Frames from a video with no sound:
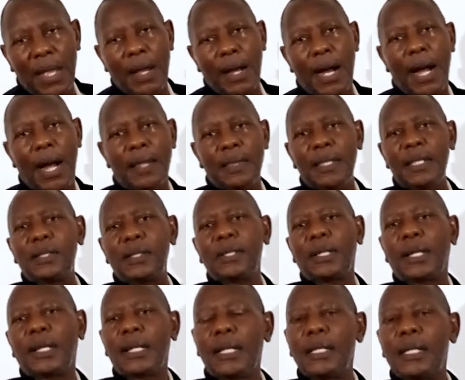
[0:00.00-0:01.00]
and these
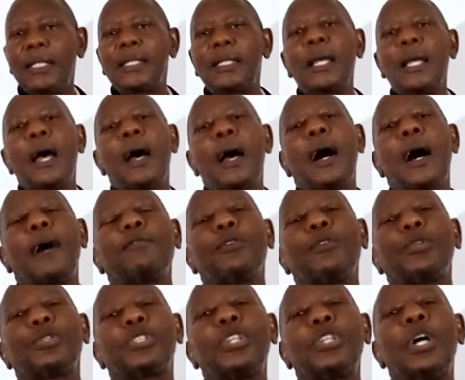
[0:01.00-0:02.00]
screens have
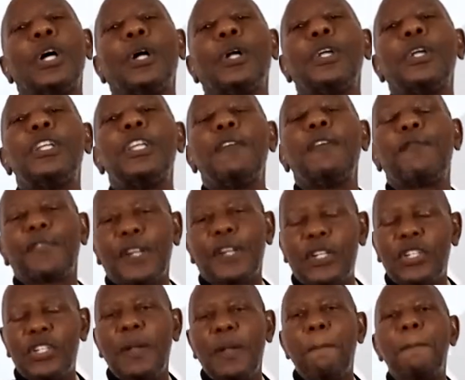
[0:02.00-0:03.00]
got
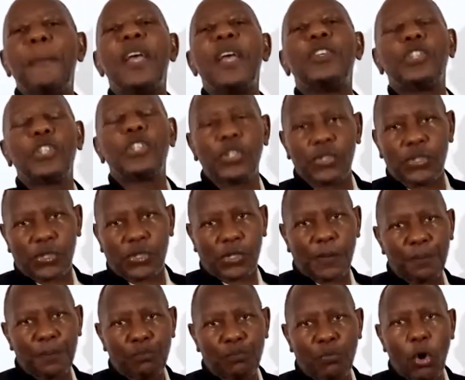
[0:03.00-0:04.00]
different
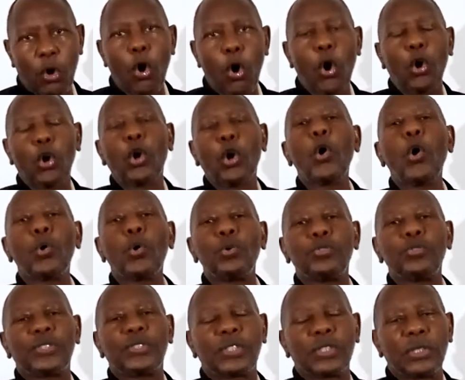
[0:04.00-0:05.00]
meshes or
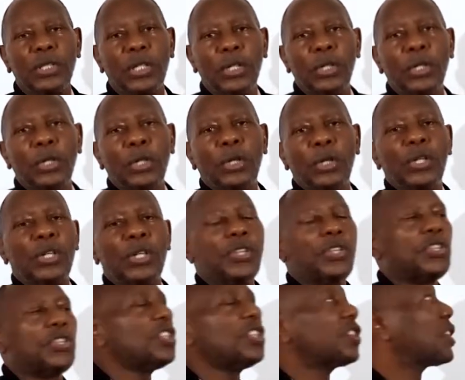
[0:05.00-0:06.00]
holes.
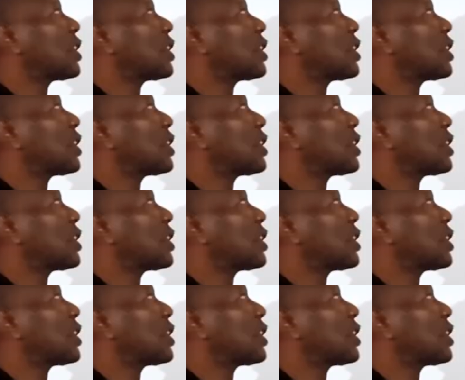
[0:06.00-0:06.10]
These